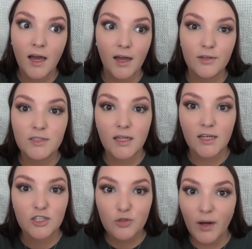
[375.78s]
I use it
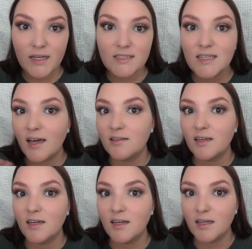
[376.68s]
like twice and
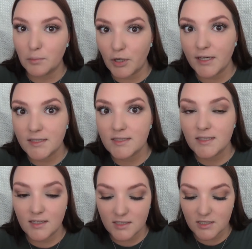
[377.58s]
then it breaks.
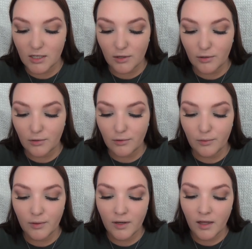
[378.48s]

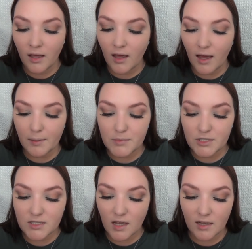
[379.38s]
So I'm
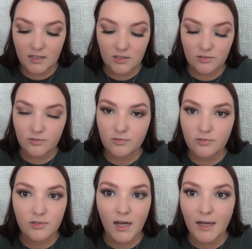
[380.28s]
just kind
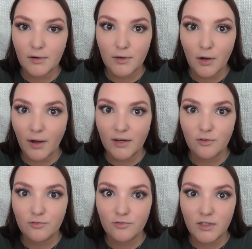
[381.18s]
of, I don't know, I
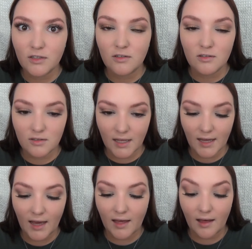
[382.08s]
don't feel
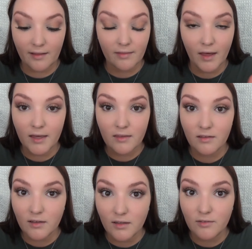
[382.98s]
like I like
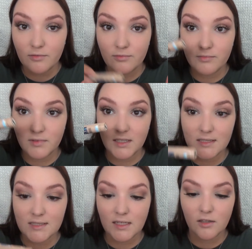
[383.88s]
the
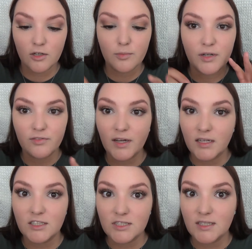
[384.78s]
concealer, but if I
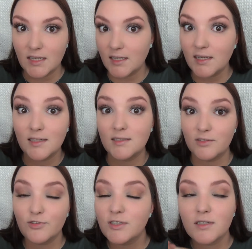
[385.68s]
could just get it in a
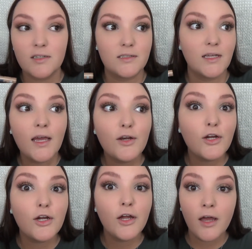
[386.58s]
different
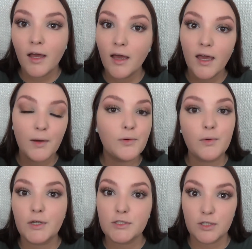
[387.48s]
container, it would
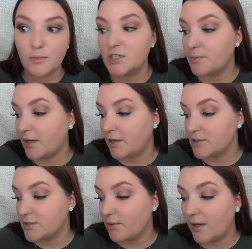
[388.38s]
work so much better.
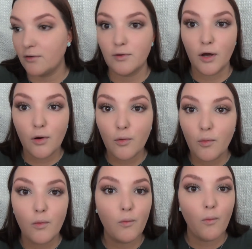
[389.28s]
So I don't
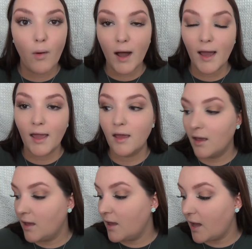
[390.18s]
know why
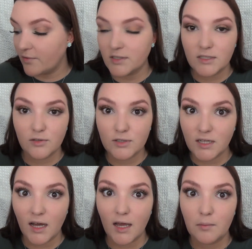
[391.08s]
every single
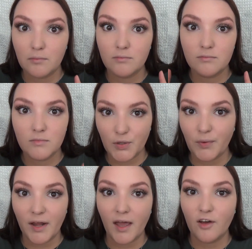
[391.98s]
time the
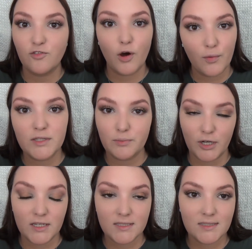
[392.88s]
one I have always
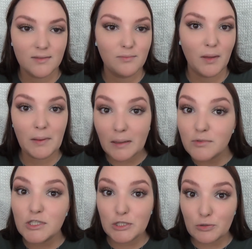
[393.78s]
breaks. Maybe I'm
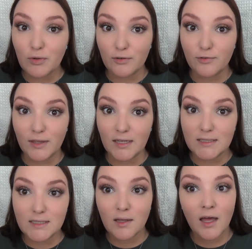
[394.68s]
just too rough with
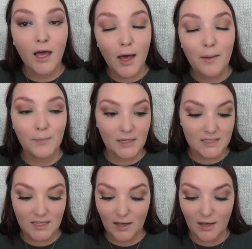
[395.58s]
it. But